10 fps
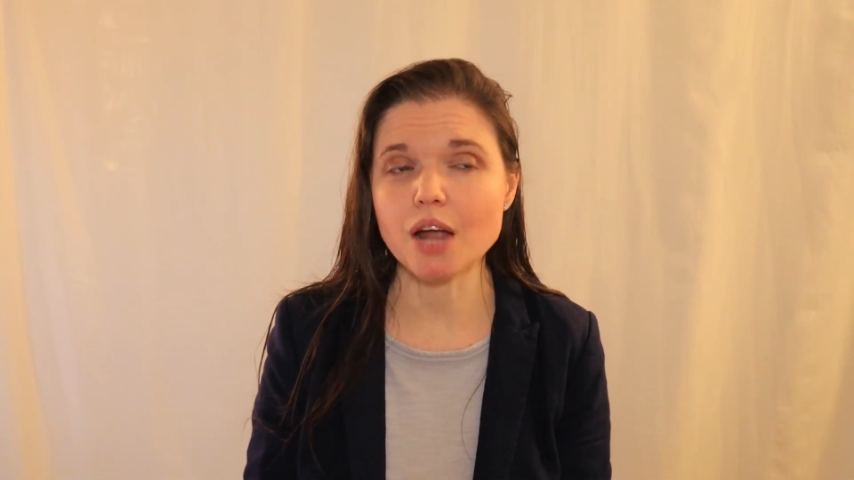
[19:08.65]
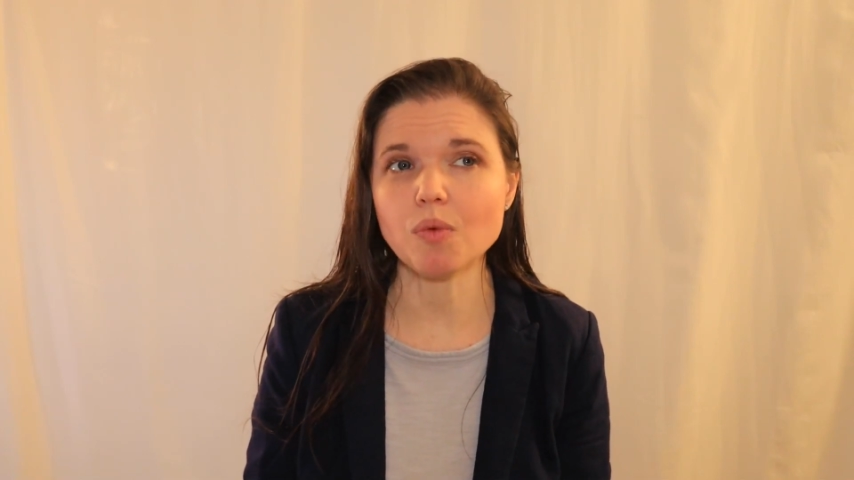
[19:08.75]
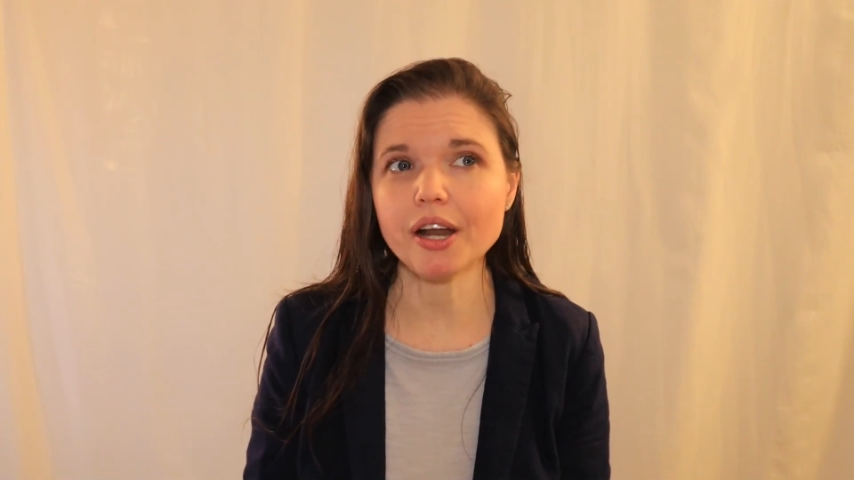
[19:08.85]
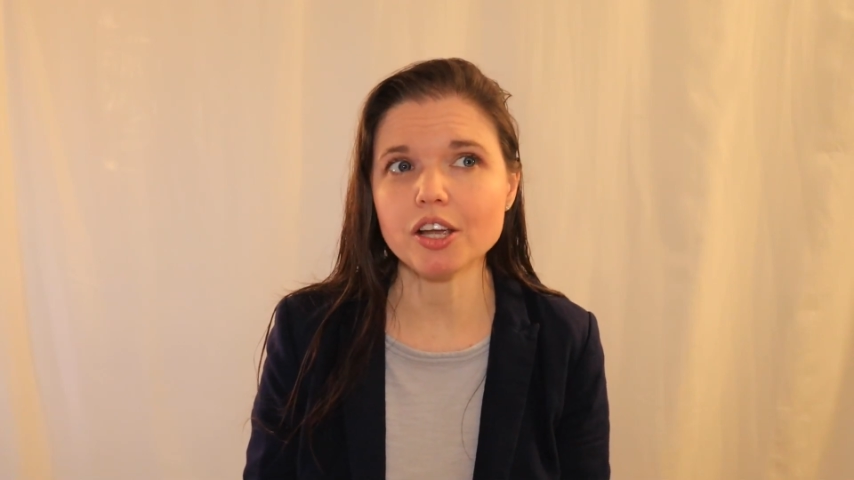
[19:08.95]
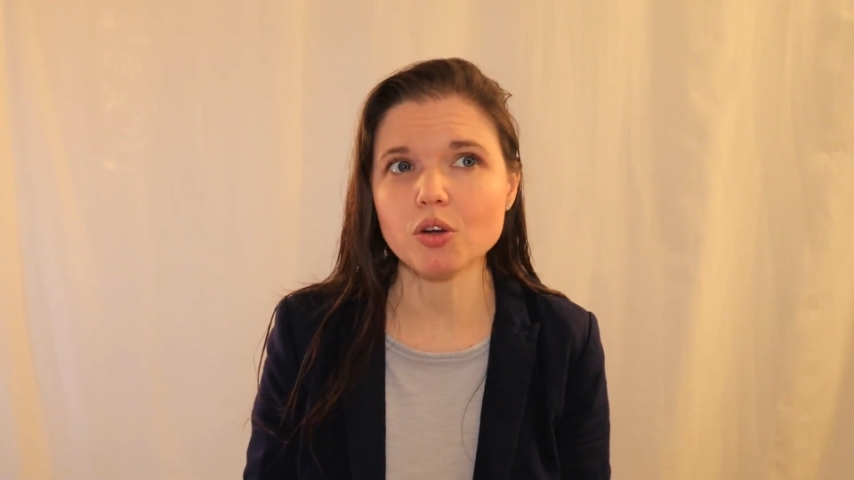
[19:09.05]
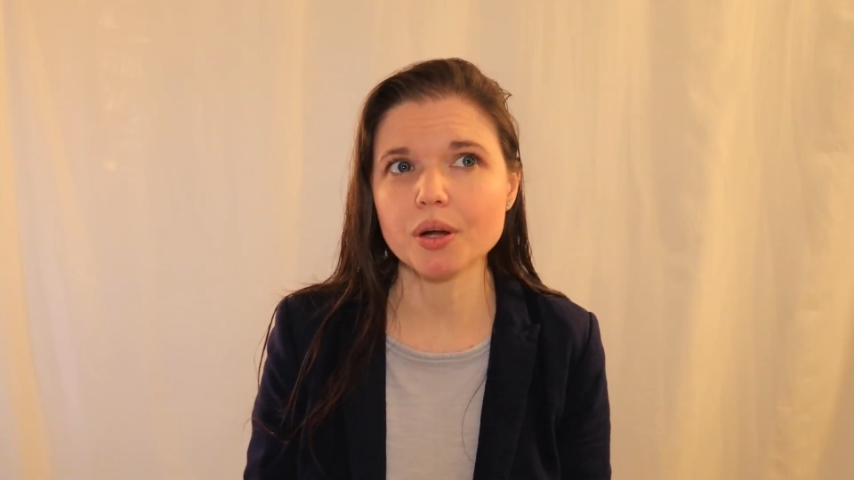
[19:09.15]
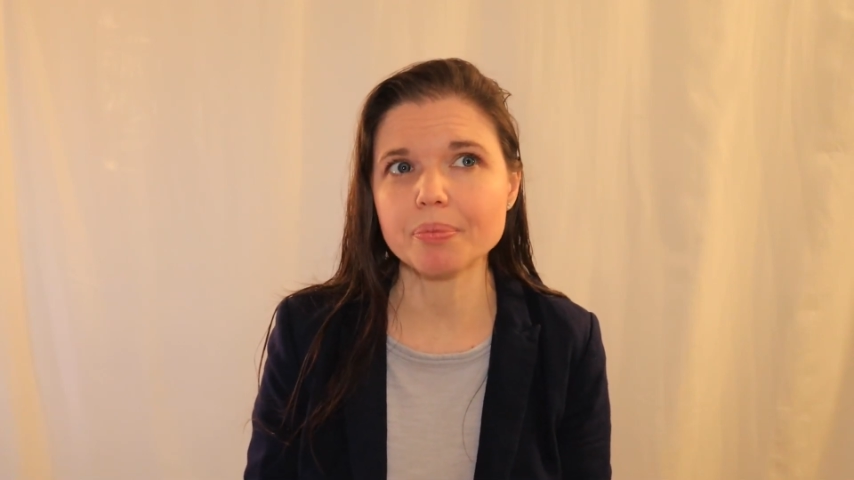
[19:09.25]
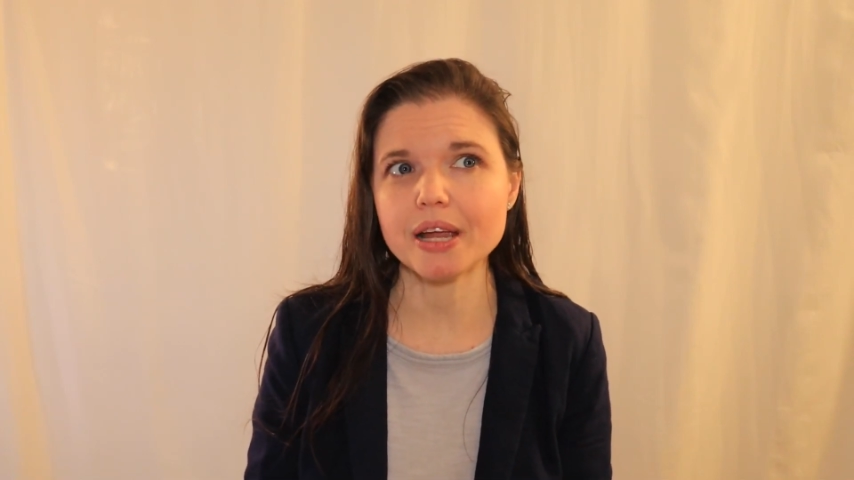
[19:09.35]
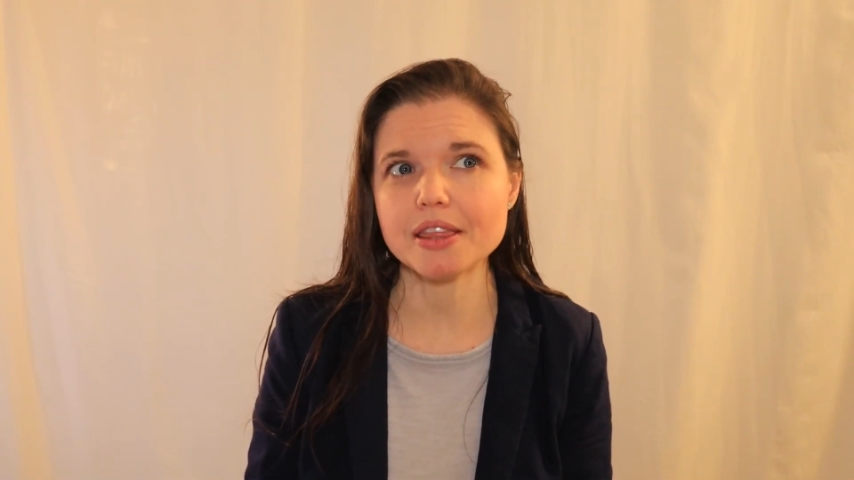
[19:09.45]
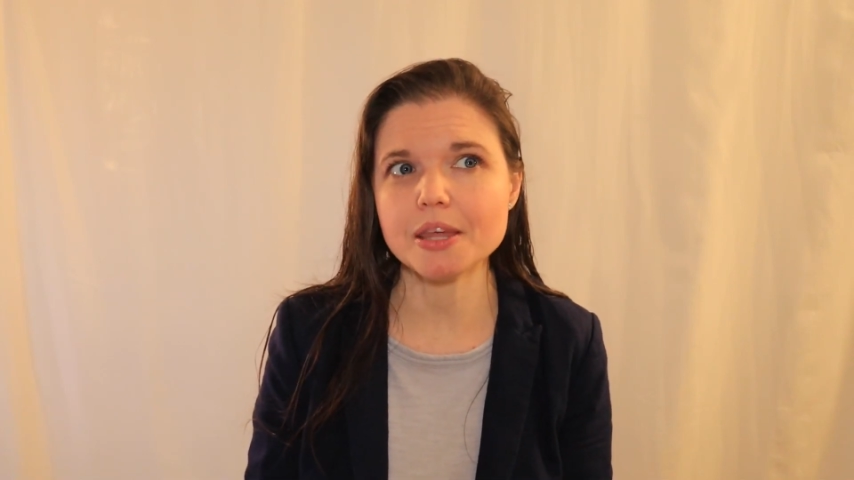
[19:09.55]
I want to
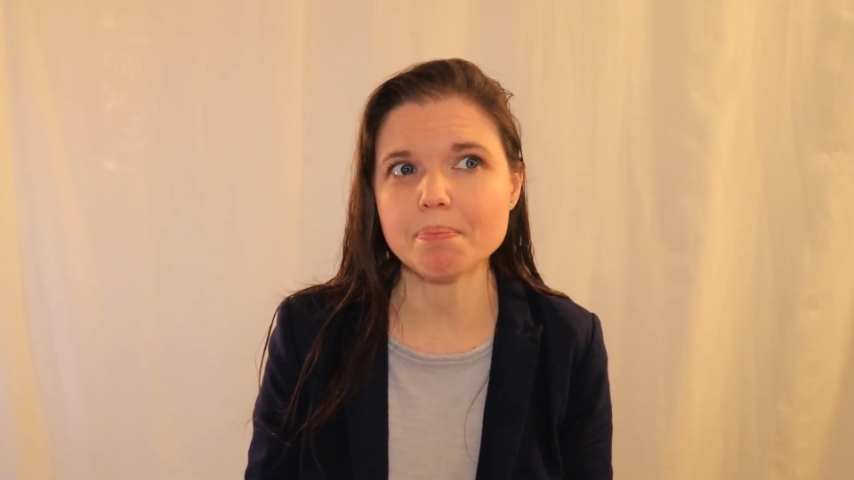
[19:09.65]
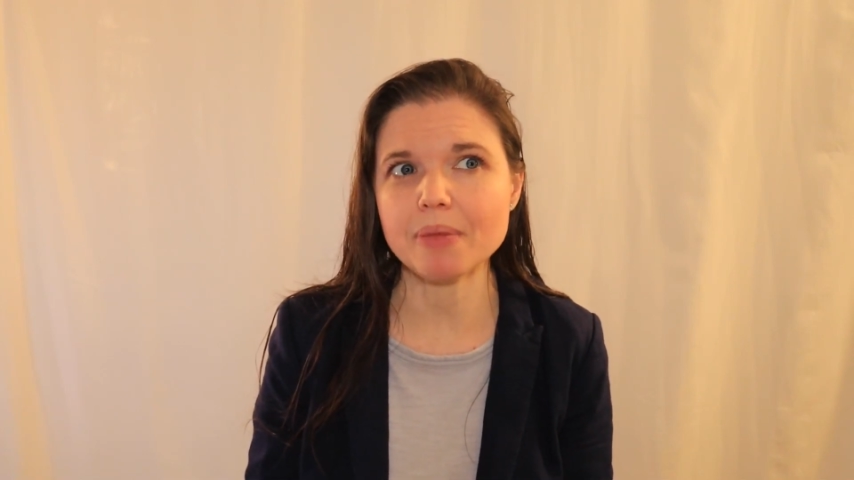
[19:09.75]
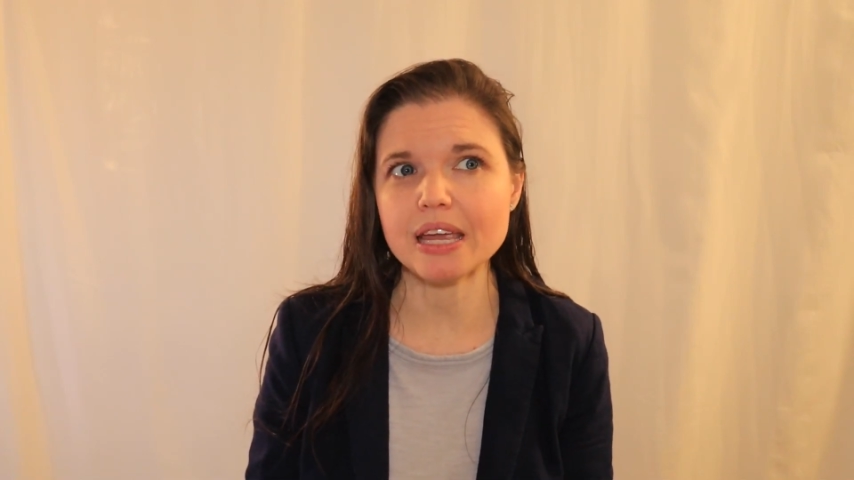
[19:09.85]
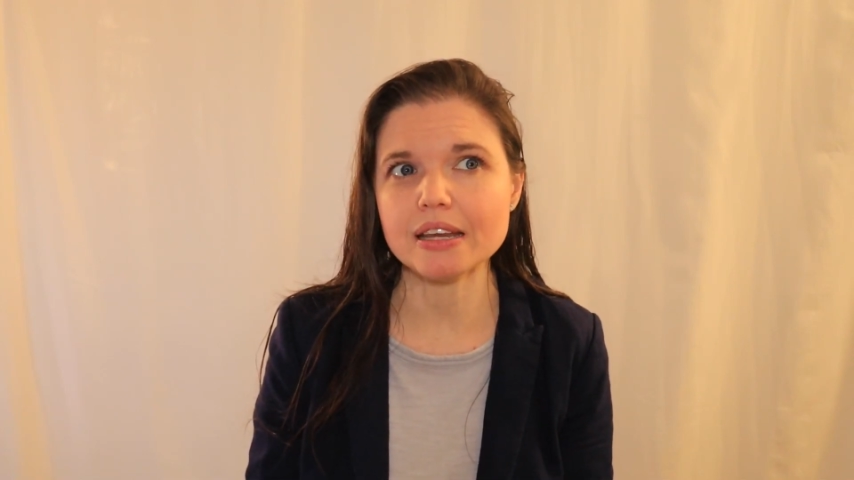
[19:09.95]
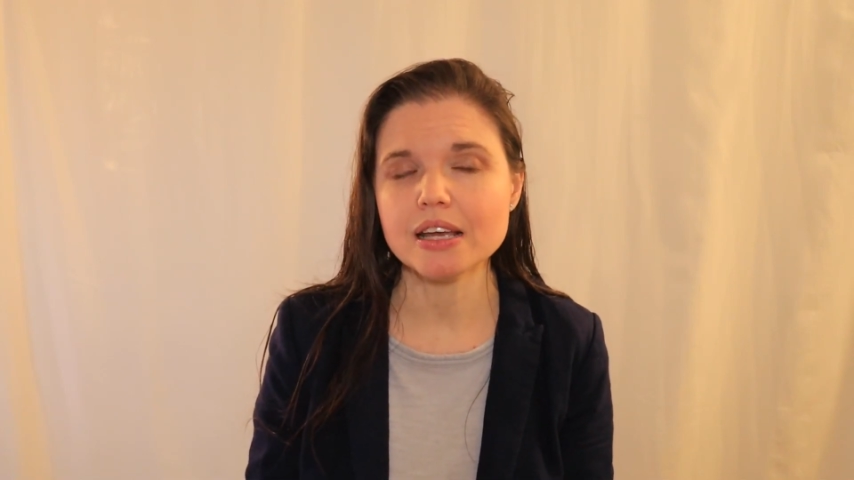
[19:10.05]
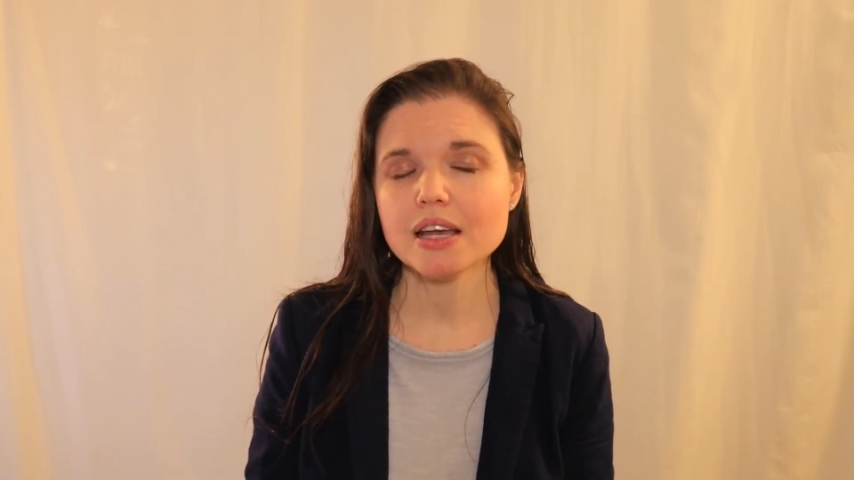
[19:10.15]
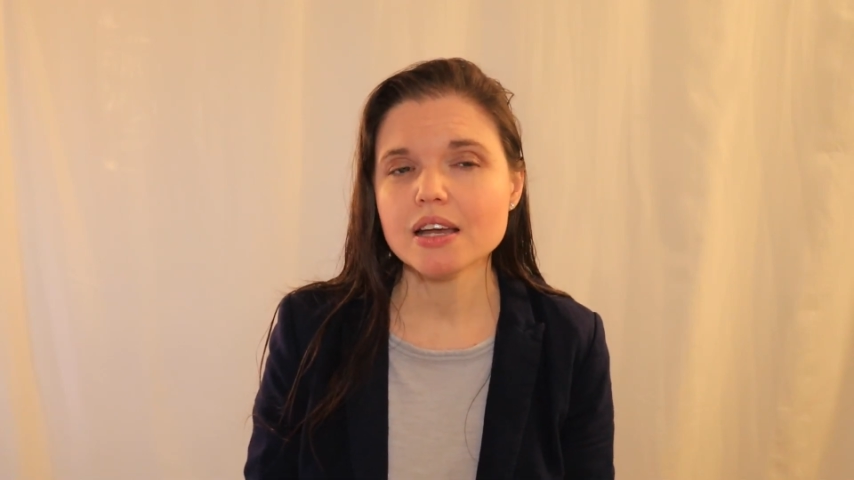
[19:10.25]
incorporate the main